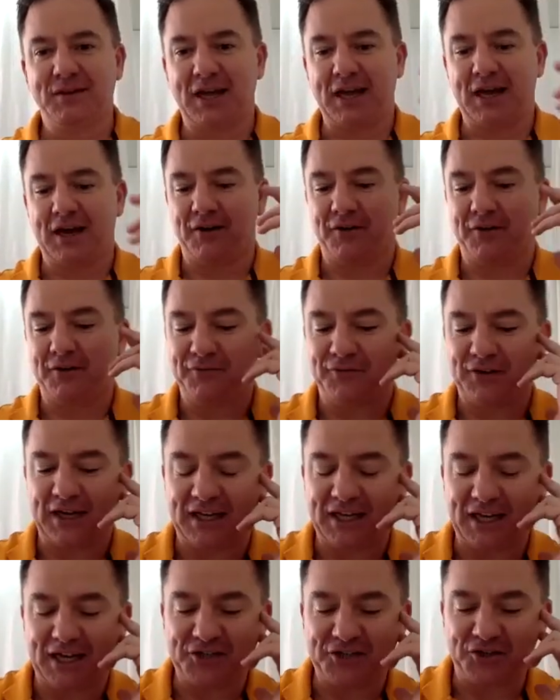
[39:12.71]
our
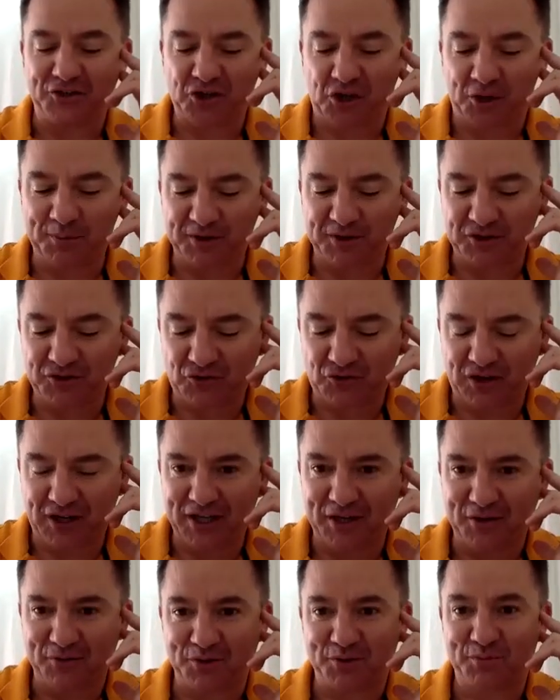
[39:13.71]
vacation time in
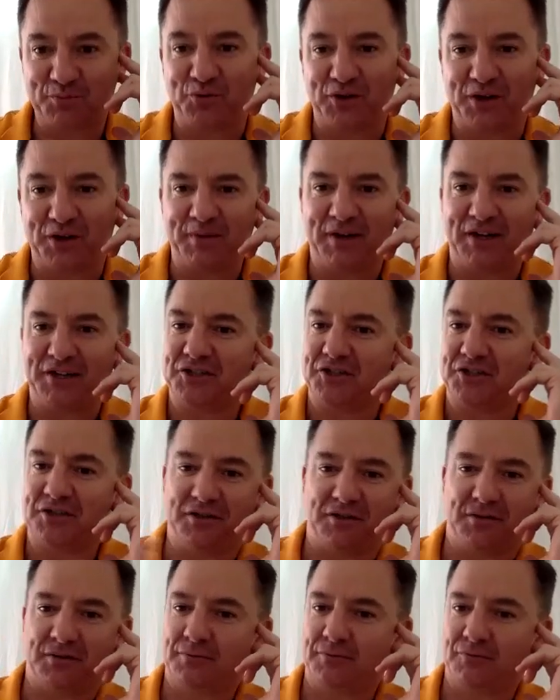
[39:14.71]
Australia was pretty much
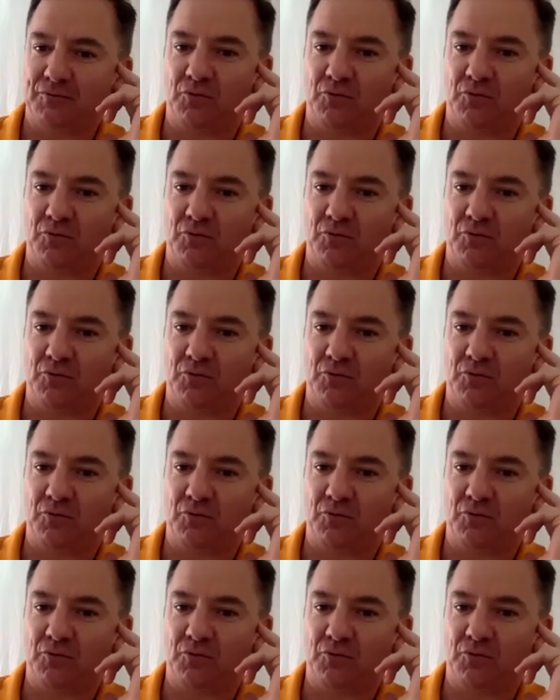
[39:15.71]
just